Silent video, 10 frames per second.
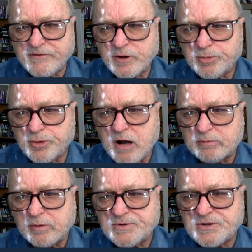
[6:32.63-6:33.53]
having
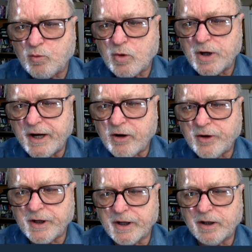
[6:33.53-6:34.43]
problems in one
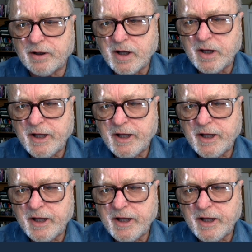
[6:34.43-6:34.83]
area,